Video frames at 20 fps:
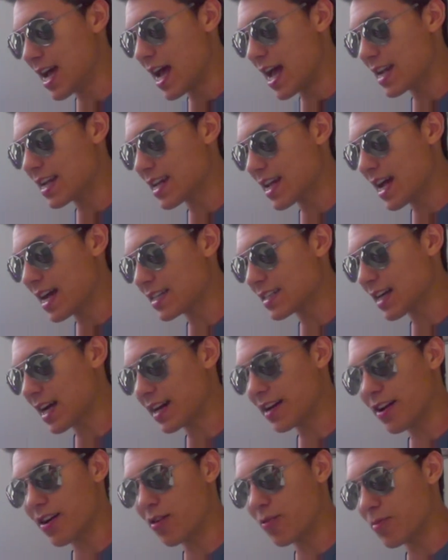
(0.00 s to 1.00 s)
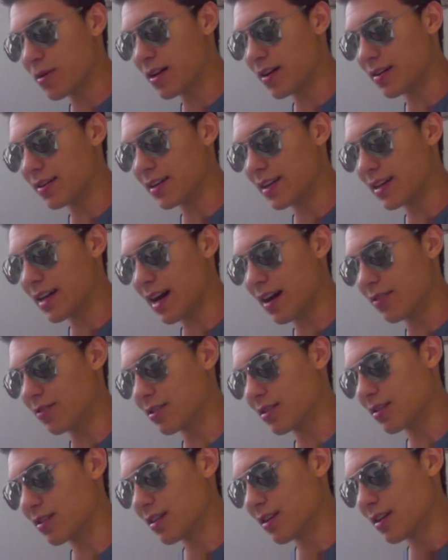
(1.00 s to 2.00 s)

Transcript: and yet I know beyond a doubt,